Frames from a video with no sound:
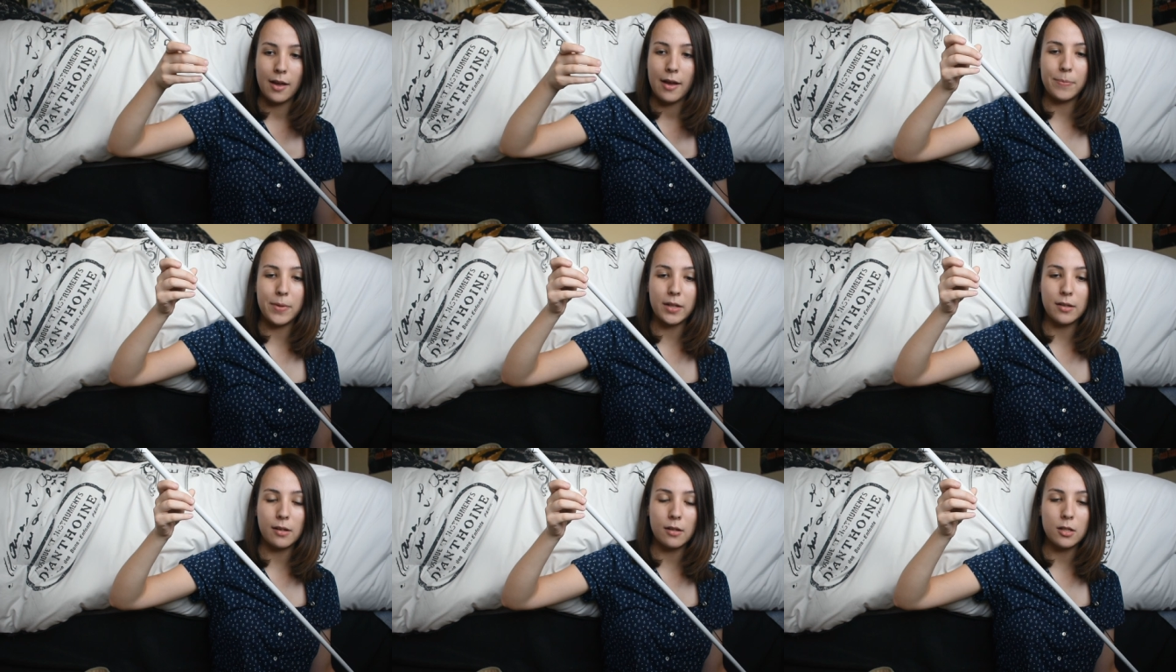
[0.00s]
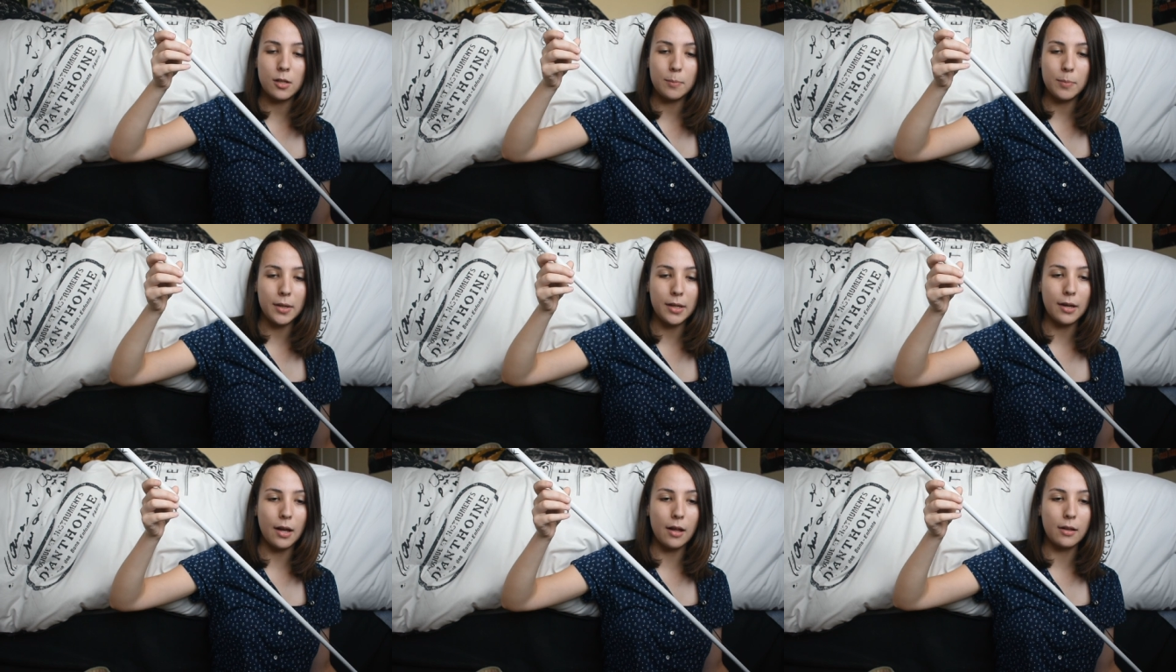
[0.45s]
They tend to
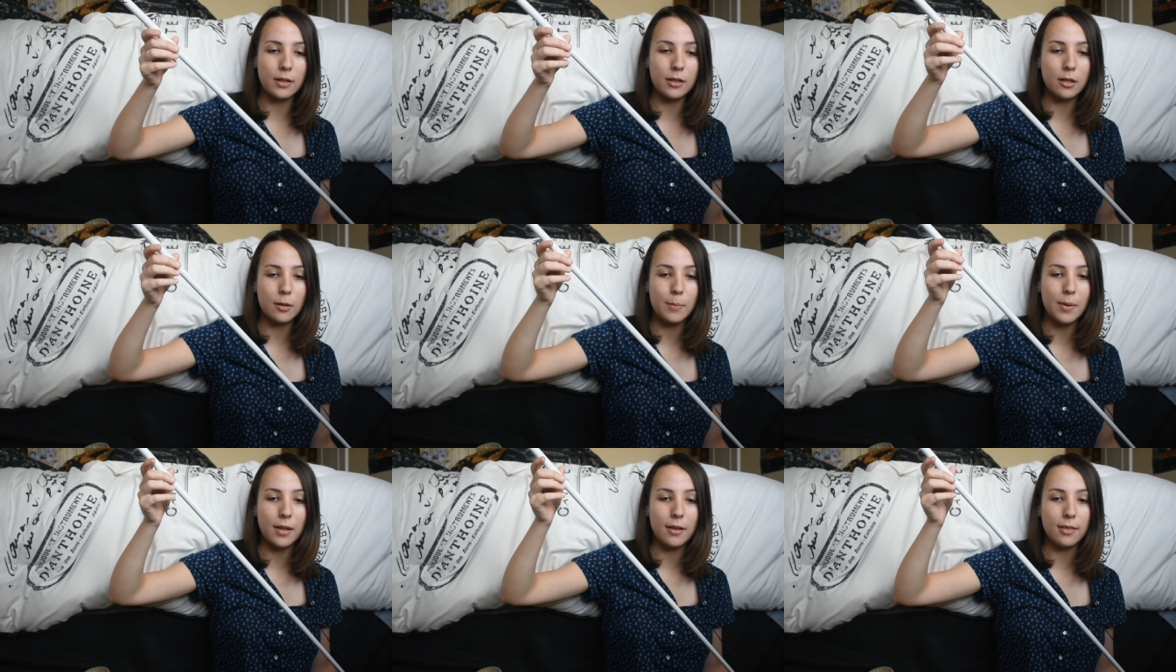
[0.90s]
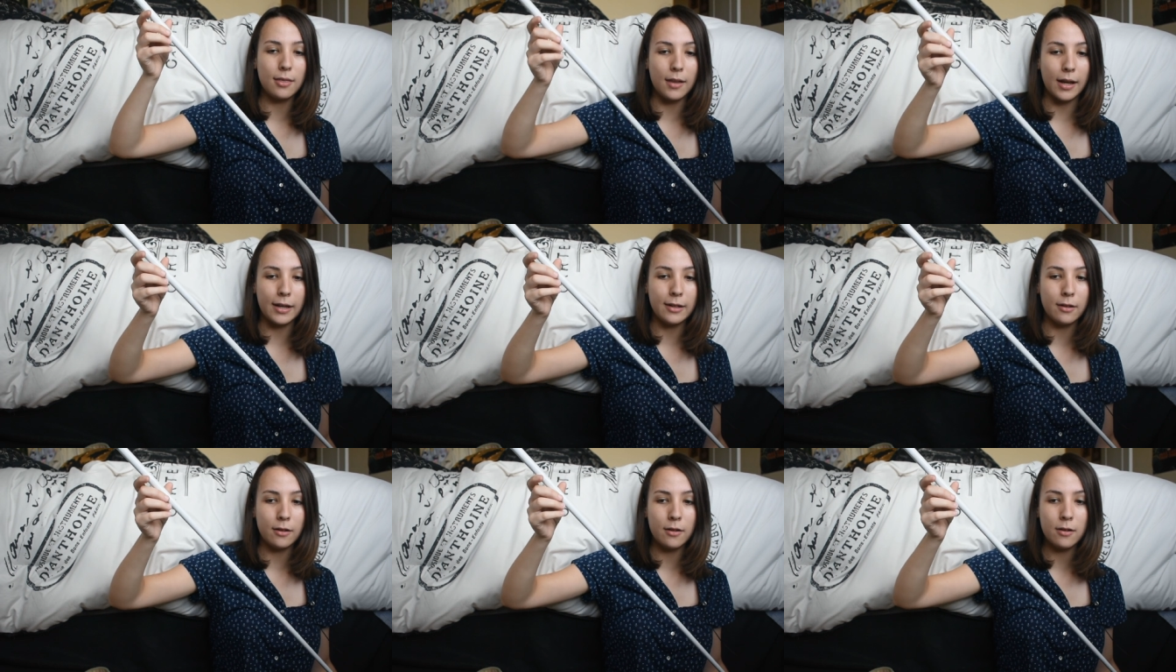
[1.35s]
be a little bit
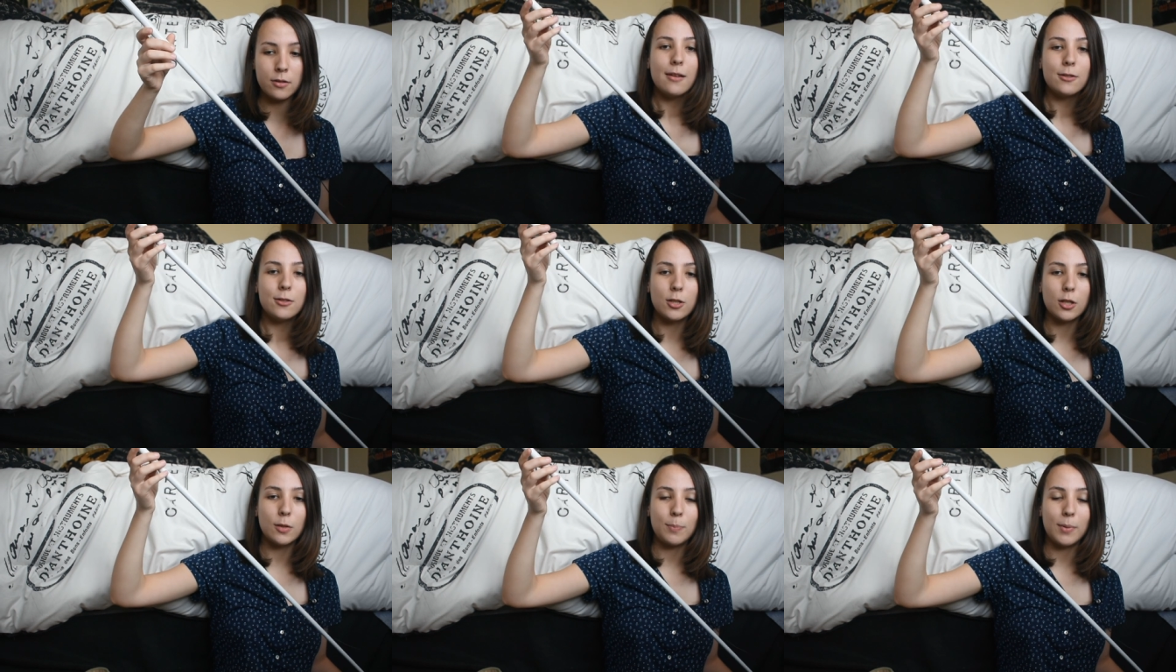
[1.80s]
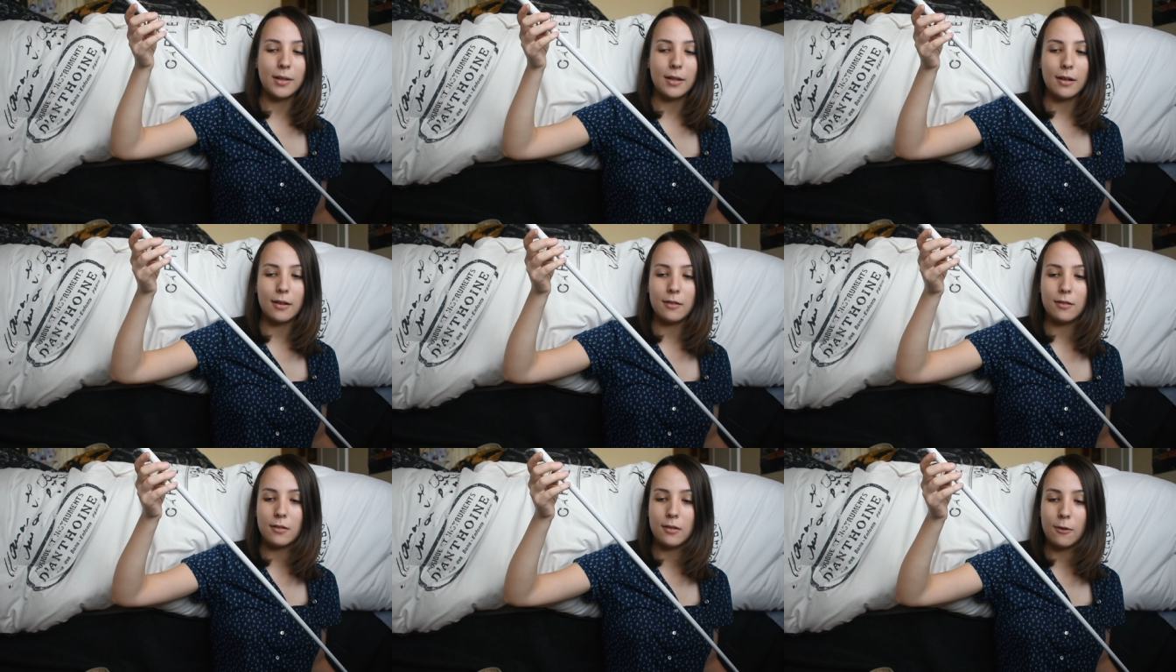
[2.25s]
lighter just
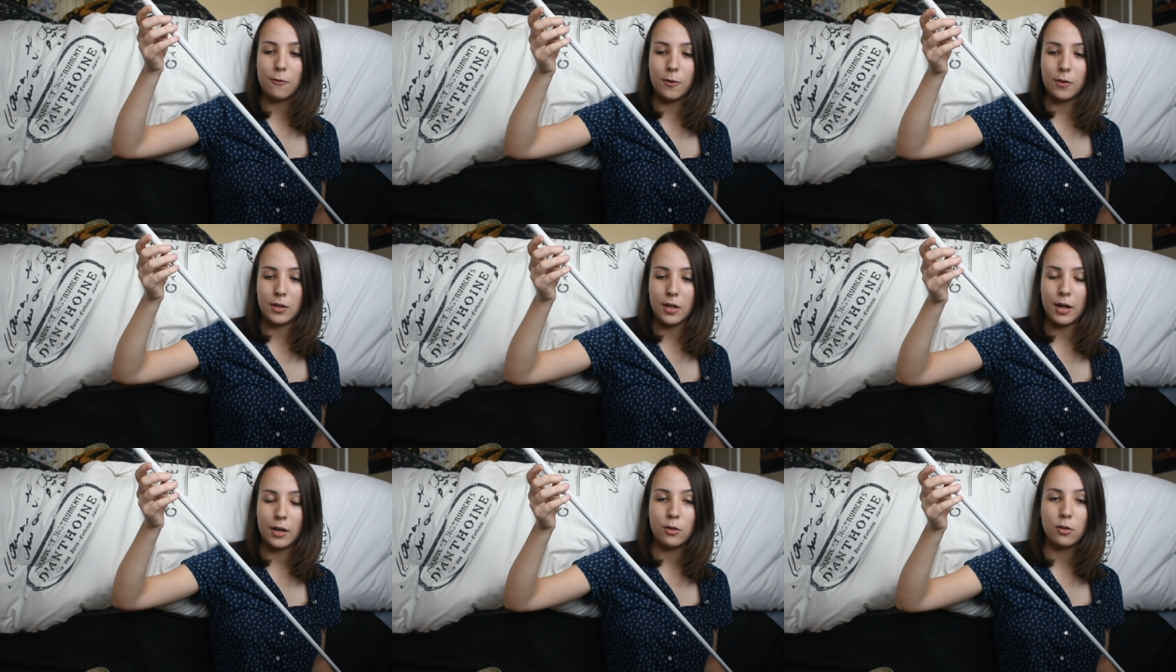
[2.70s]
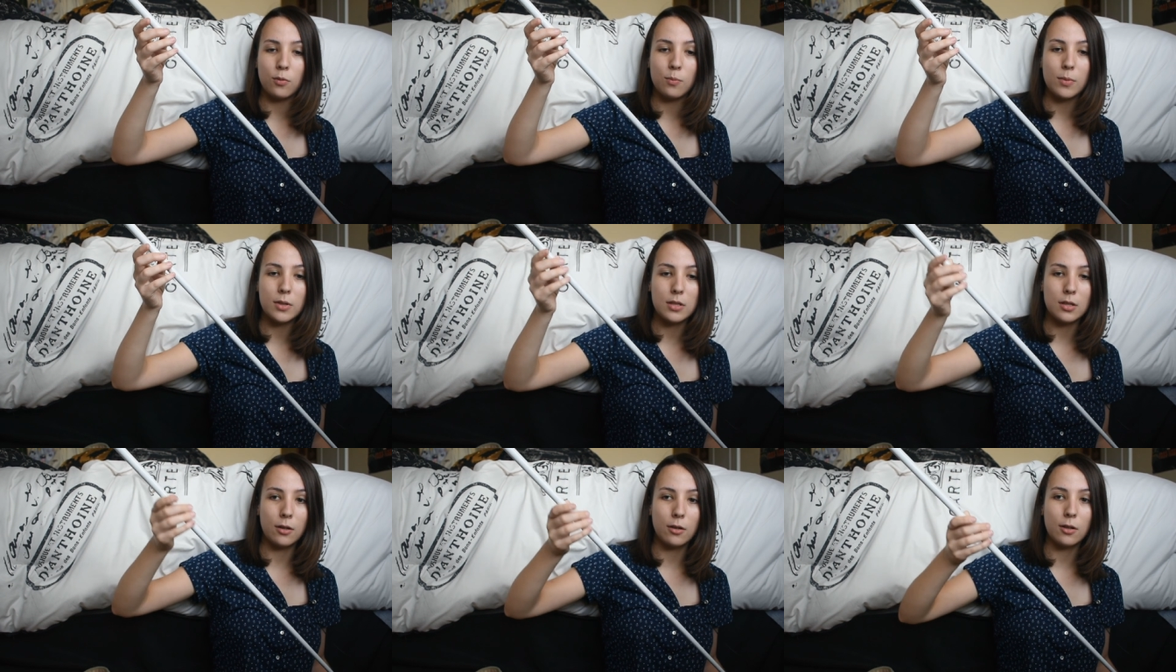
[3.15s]
because different kinds of
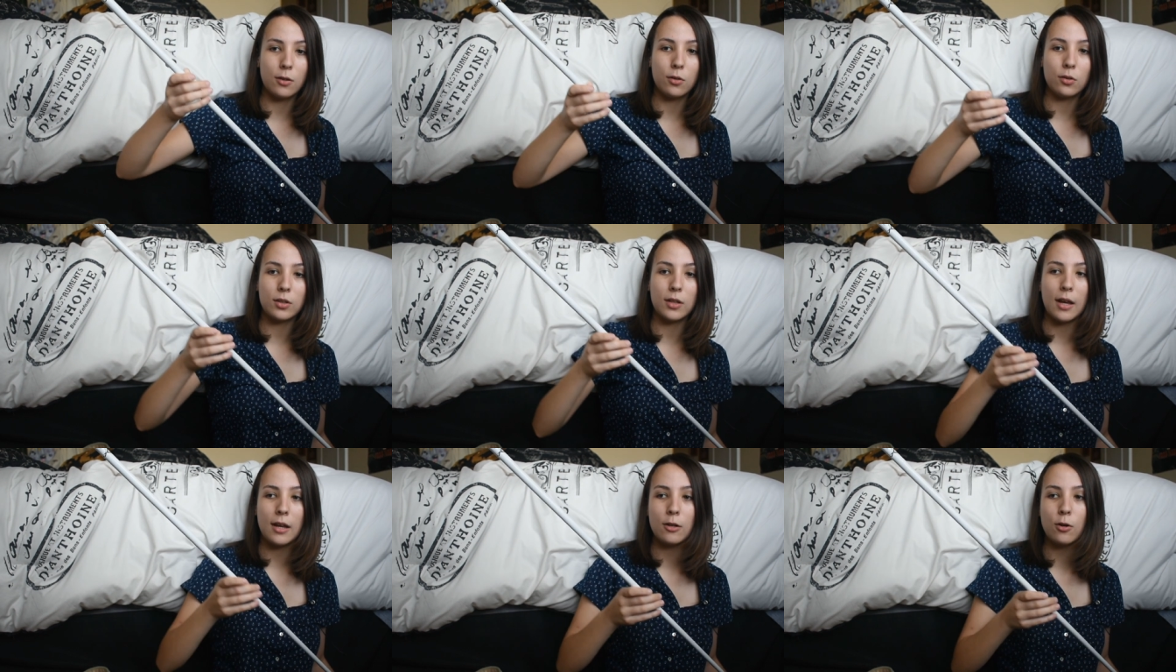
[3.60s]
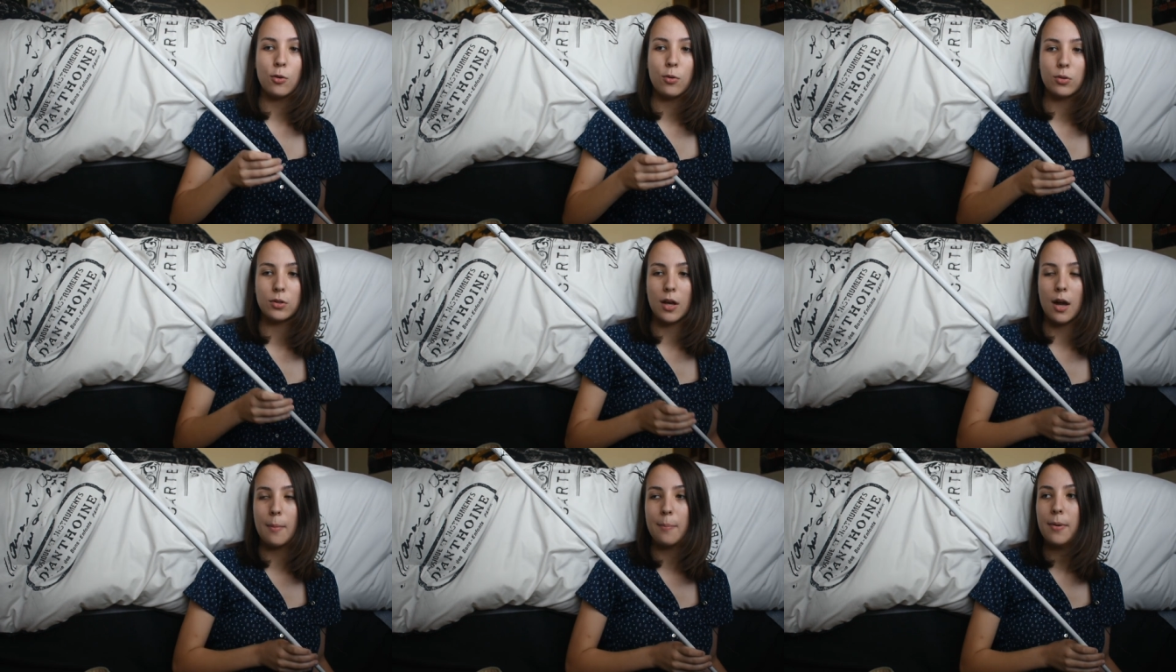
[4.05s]
materials can
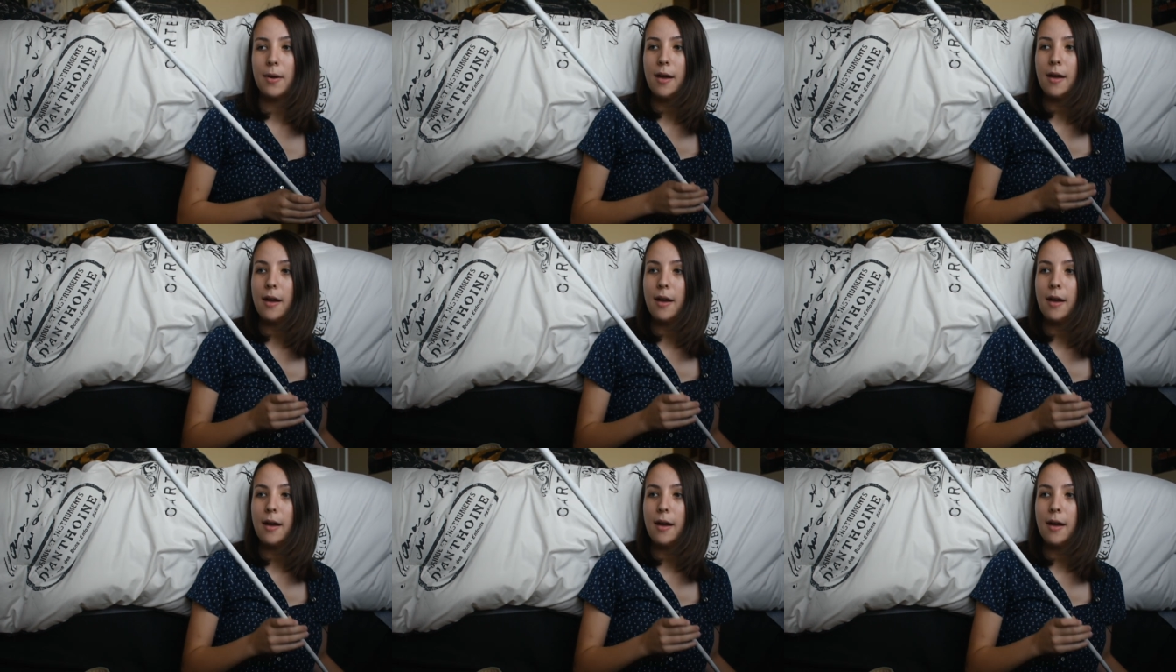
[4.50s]
hold up